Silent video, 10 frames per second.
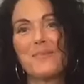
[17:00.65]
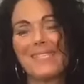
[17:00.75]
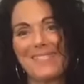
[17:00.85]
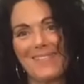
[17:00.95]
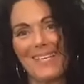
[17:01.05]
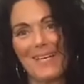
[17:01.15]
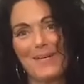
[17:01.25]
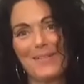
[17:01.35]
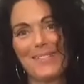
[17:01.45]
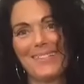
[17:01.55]
this video,
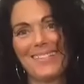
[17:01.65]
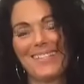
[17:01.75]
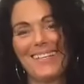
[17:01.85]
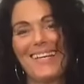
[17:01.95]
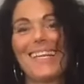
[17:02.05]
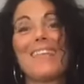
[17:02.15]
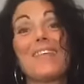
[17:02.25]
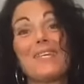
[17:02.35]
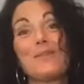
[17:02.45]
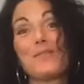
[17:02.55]
and I
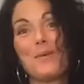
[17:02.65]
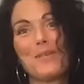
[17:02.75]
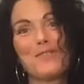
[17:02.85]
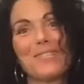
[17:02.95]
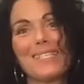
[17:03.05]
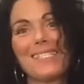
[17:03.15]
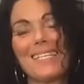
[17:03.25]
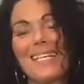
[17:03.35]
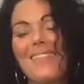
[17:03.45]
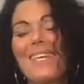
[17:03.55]
thank you so much for
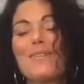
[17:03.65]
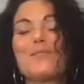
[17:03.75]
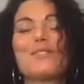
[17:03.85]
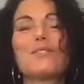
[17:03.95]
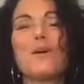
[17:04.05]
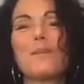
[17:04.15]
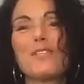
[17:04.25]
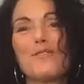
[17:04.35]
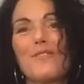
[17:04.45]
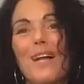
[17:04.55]
listening, and I thank you so
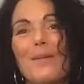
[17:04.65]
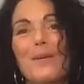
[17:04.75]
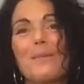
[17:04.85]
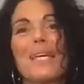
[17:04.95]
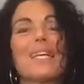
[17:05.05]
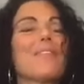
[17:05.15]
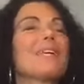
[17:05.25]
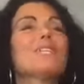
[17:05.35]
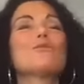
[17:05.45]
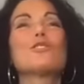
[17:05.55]
much for following me, and I
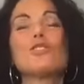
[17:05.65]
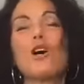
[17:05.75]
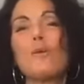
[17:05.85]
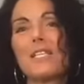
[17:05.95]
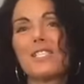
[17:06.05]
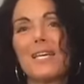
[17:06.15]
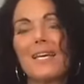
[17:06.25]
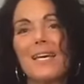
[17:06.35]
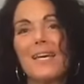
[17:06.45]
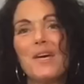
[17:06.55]
thank you so much
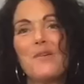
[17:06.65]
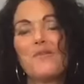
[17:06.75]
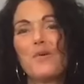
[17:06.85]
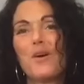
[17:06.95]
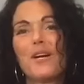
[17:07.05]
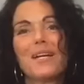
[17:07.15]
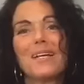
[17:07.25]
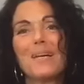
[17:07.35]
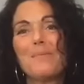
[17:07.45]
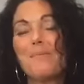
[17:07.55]
for
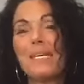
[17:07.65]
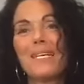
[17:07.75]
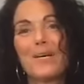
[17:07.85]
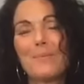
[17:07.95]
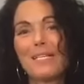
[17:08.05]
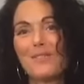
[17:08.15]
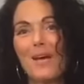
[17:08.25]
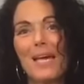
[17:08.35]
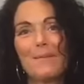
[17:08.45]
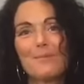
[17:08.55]
being on my
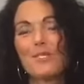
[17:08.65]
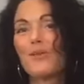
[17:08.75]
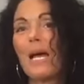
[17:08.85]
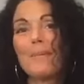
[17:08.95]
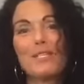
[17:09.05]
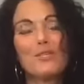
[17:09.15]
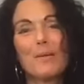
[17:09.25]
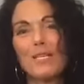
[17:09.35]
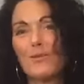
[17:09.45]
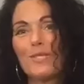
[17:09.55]
tribe, subscribing to my
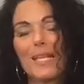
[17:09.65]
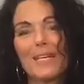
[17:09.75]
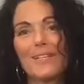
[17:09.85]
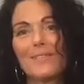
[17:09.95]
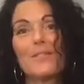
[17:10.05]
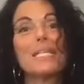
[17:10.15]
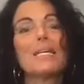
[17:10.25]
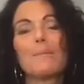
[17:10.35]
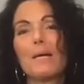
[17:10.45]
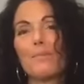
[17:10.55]
newsletter,
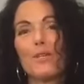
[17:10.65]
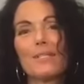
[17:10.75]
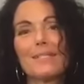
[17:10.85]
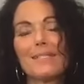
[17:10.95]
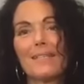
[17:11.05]
reading my books,